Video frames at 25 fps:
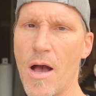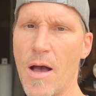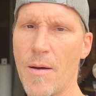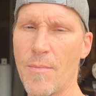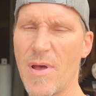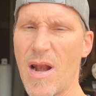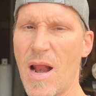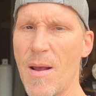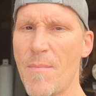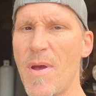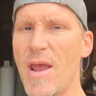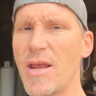
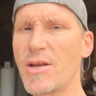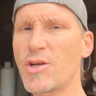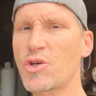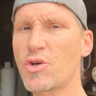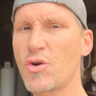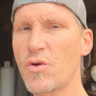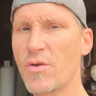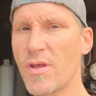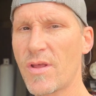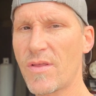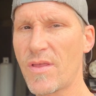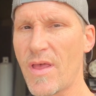And I made
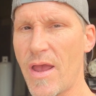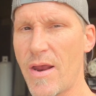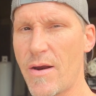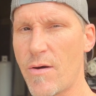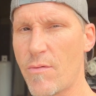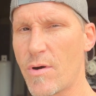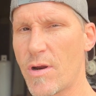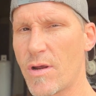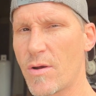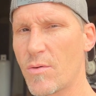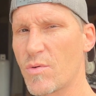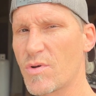sure that the
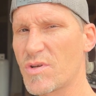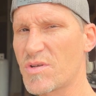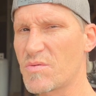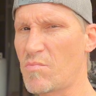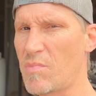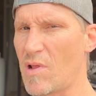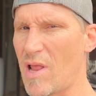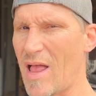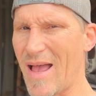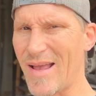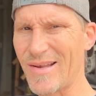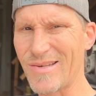area was
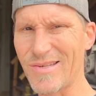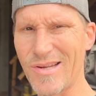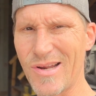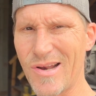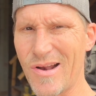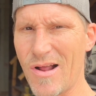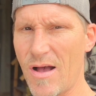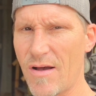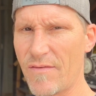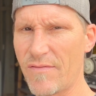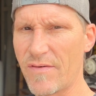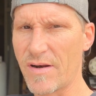blasted
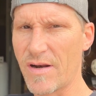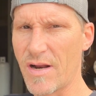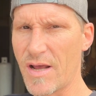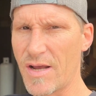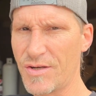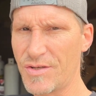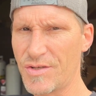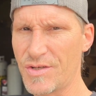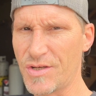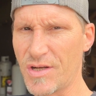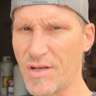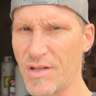off and
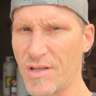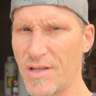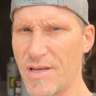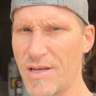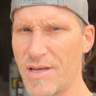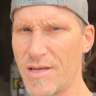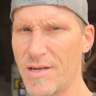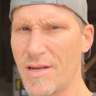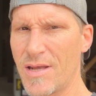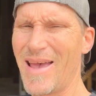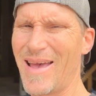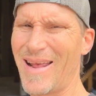nice and clean,